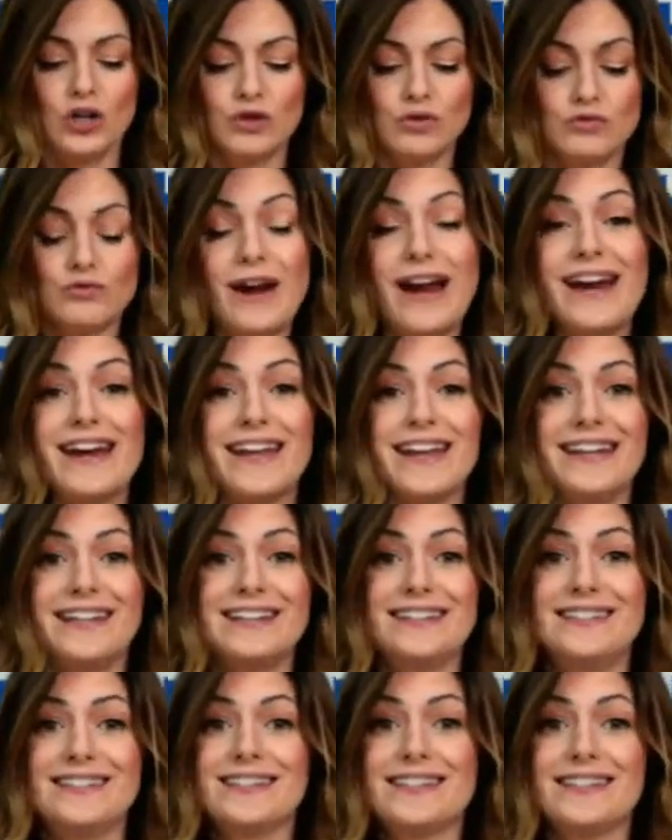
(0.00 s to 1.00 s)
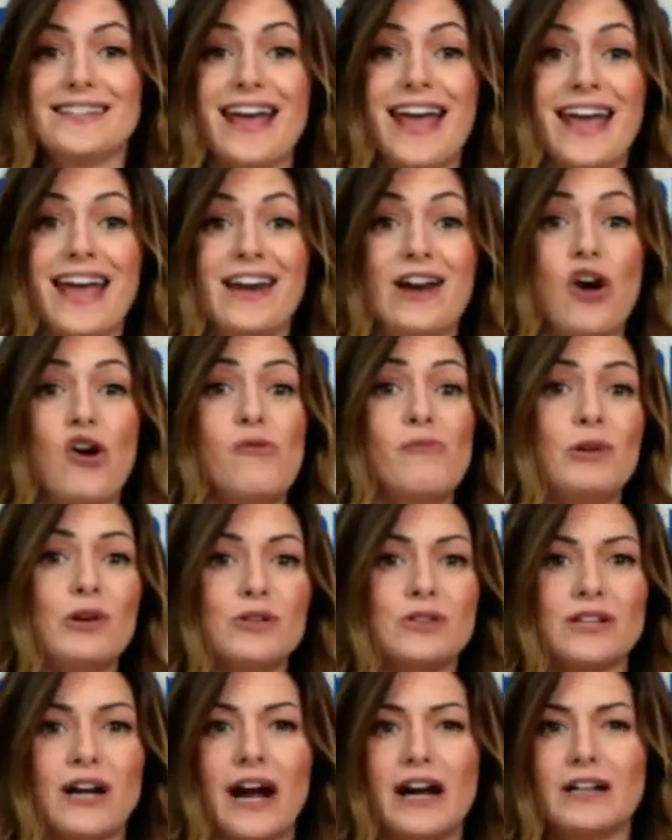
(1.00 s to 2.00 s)
gradients and
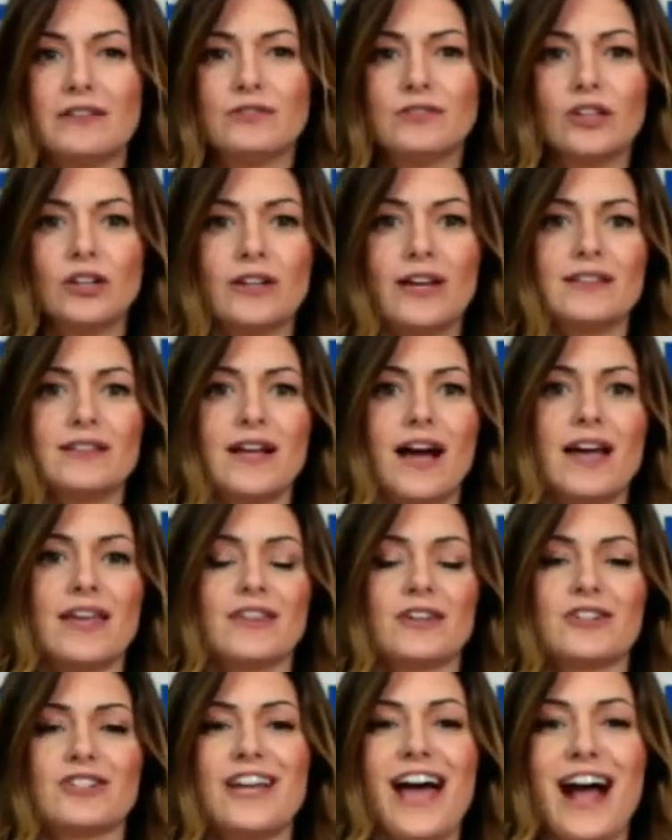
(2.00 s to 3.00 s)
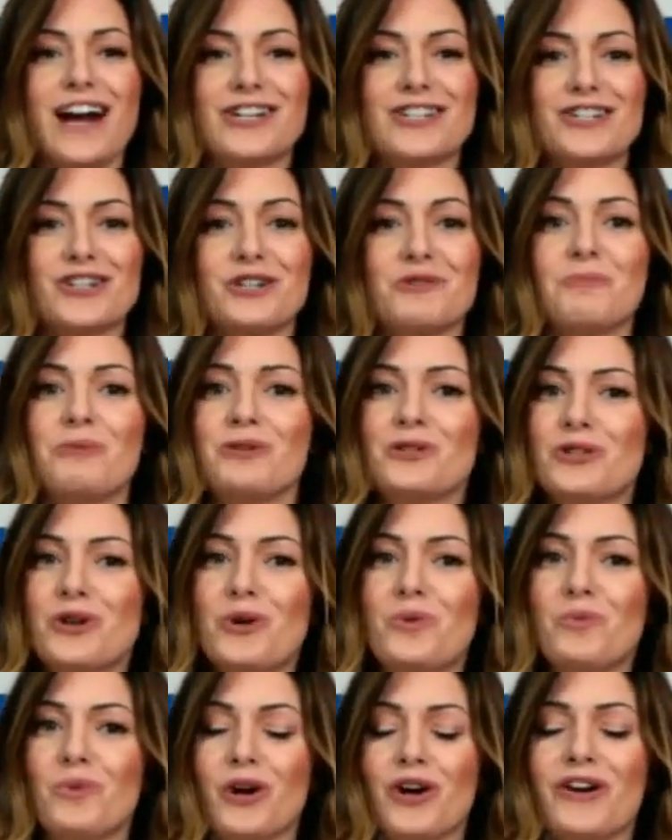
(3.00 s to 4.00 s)
almost kind of looking like they're textures, but
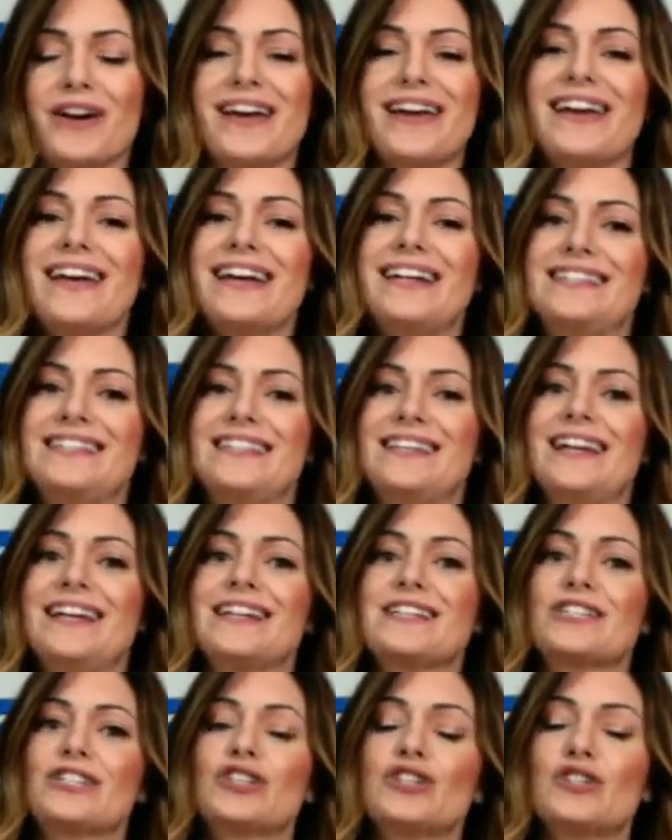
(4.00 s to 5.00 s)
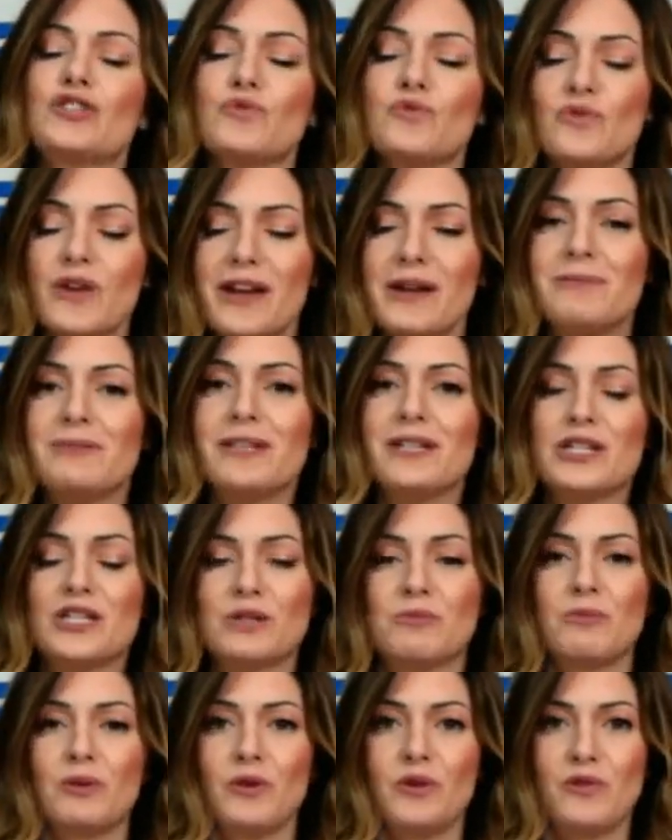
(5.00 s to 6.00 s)
don't worry, it's an extremely
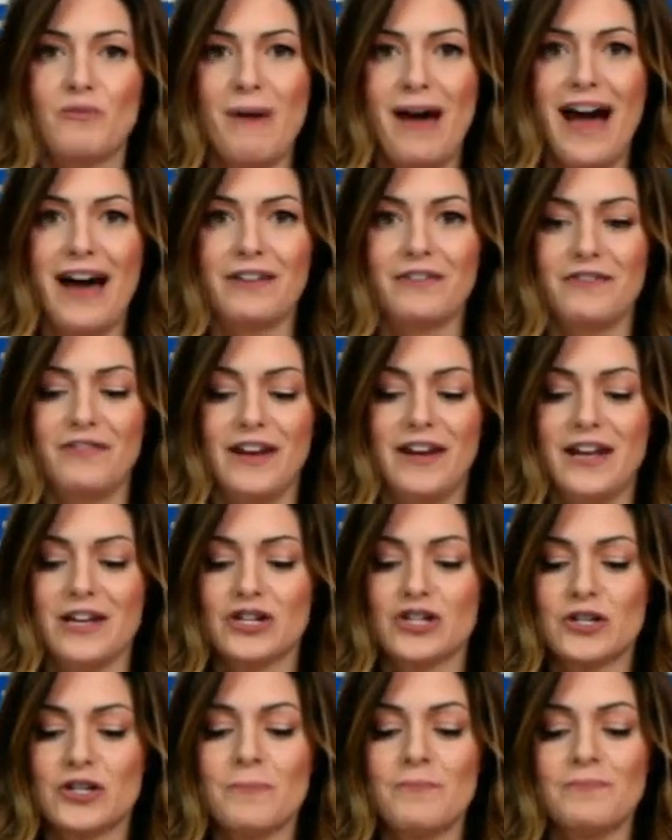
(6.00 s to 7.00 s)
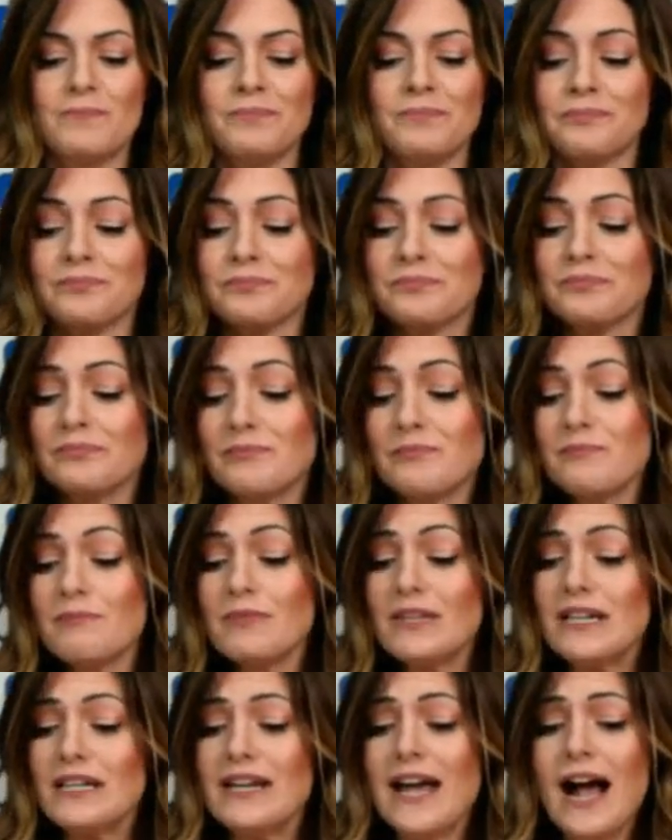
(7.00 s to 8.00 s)
smooth matte finish.
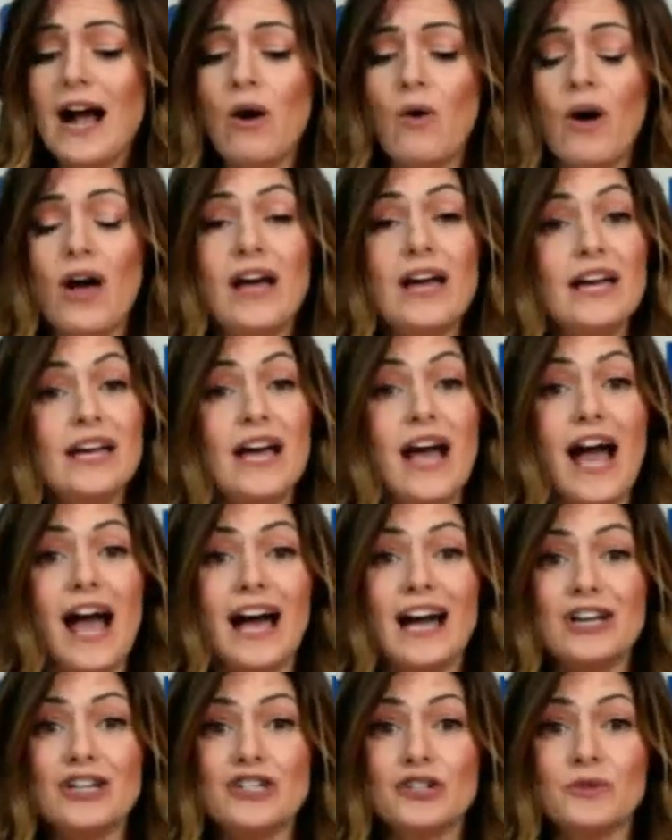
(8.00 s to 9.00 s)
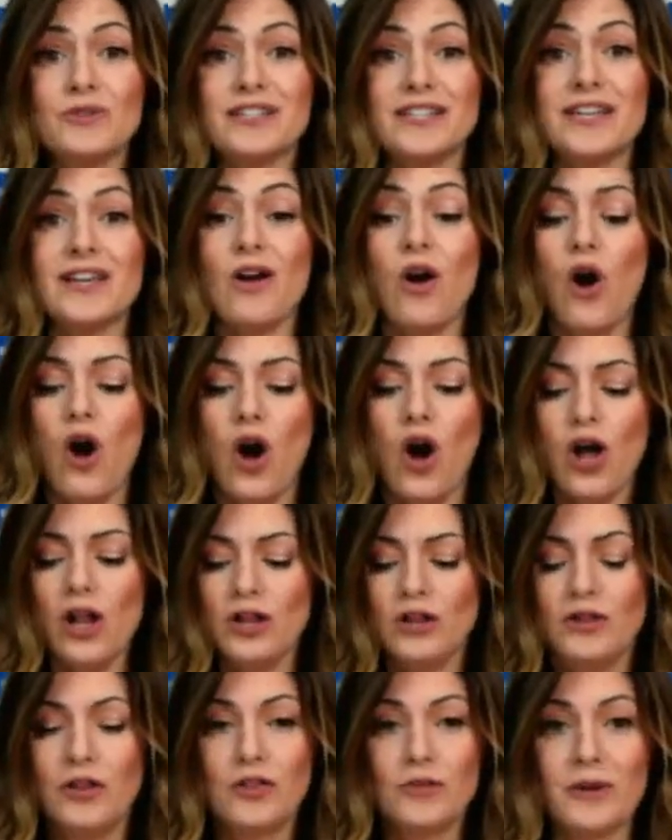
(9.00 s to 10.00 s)
Now, as you see,
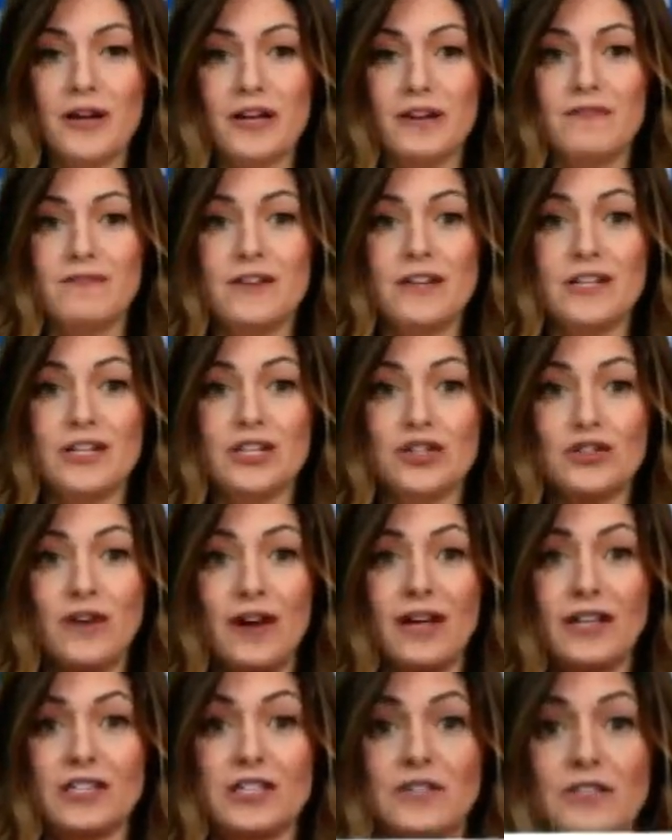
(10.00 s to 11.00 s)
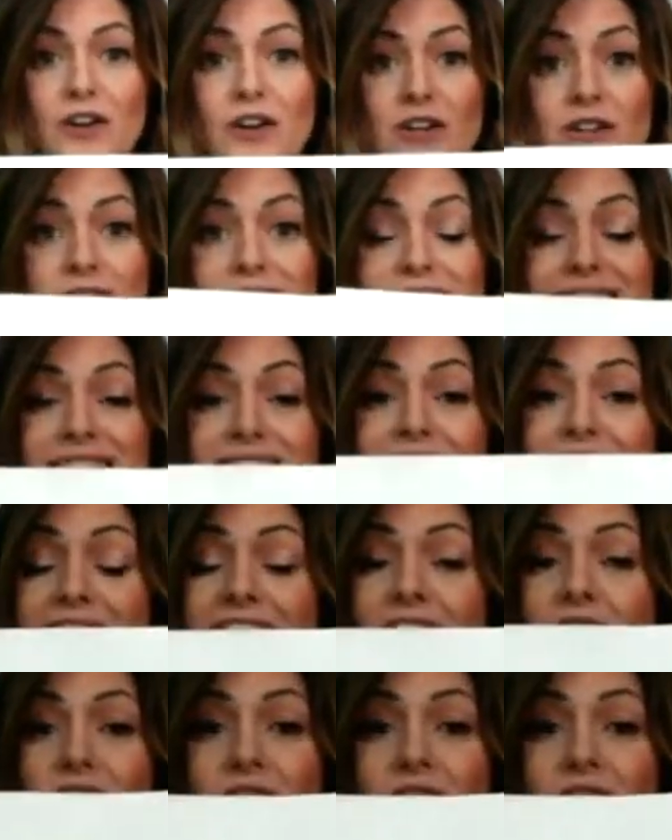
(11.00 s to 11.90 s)
all three of these transfers, they